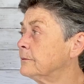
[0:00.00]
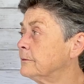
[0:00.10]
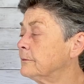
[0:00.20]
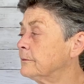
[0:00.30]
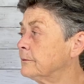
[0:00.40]

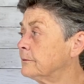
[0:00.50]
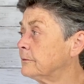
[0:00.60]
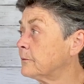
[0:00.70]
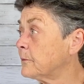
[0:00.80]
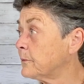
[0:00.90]

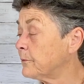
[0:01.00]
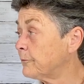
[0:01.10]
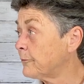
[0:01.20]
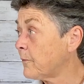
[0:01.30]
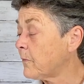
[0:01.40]

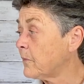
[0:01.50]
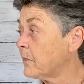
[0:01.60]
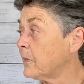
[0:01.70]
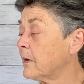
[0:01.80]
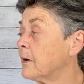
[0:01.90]

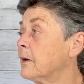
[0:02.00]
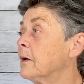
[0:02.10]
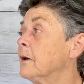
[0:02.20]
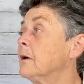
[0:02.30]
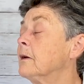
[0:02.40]

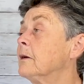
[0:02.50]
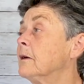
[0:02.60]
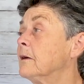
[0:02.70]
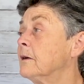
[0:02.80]
No words are spoken by the person on screen.